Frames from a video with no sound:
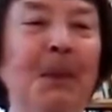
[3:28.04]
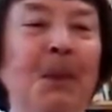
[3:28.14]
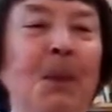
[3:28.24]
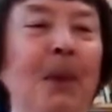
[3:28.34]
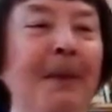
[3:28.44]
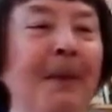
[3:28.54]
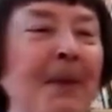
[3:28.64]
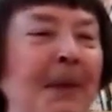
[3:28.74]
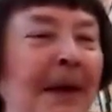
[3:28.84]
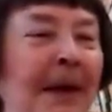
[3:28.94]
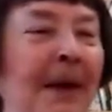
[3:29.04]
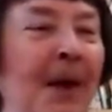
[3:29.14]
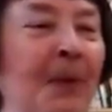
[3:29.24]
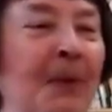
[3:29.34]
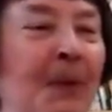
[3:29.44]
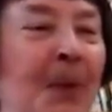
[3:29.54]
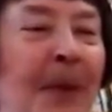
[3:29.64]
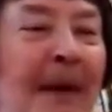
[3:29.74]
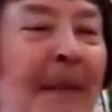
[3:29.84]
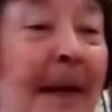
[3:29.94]
We won't go to
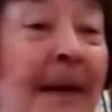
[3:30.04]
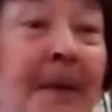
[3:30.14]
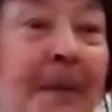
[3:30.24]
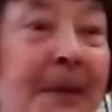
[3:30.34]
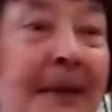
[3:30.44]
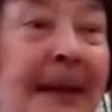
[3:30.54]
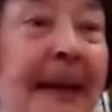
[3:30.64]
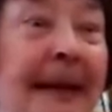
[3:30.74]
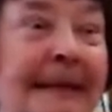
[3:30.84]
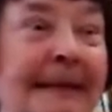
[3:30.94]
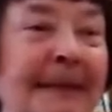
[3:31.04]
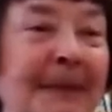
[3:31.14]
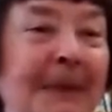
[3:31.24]
where that other person is,